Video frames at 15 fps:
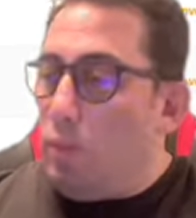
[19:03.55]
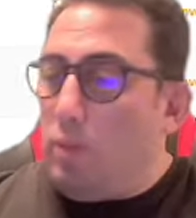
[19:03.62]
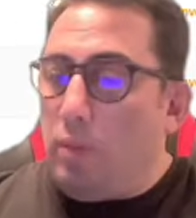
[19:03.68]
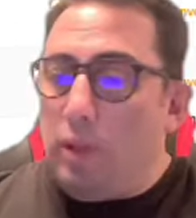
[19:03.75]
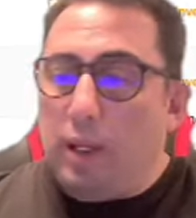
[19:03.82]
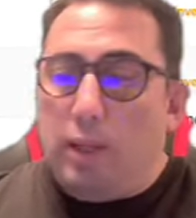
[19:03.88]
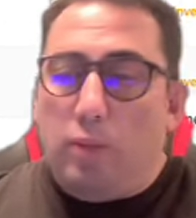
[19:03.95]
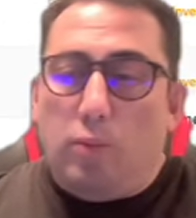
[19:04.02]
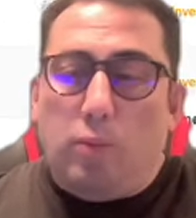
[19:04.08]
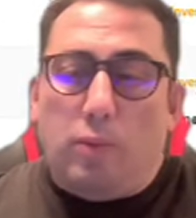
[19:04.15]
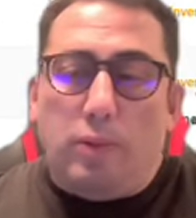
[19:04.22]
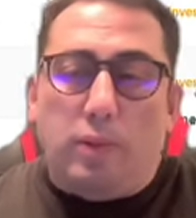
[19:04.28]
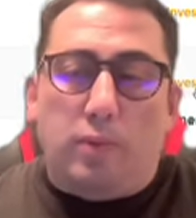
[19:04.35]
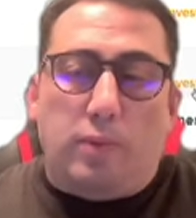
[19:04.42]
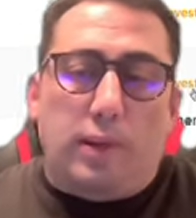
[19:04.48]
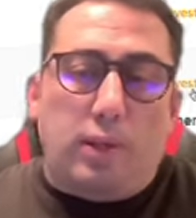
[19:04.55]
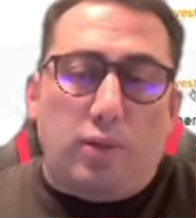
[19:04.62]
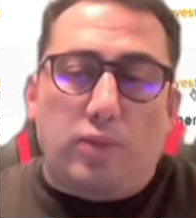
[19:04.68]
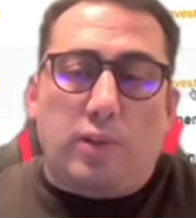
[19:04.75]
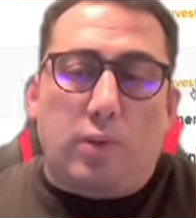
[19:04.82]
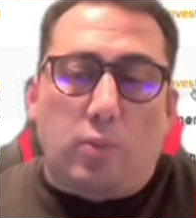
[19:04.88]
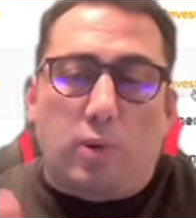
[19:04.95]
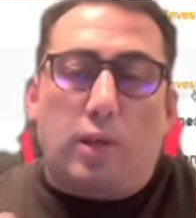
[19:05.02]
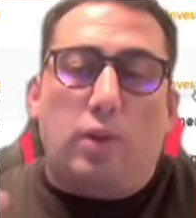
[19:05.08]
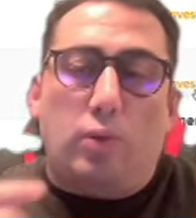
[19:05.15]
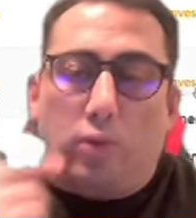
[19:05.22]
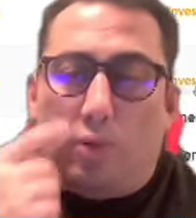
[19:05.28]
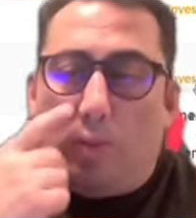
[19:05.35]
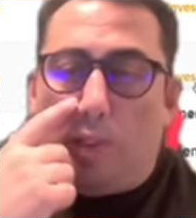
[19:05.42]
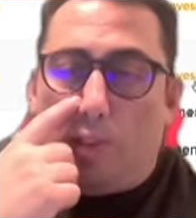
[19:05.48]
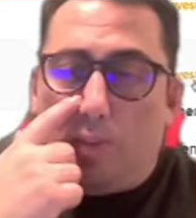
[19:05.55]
I, when you say why you do this,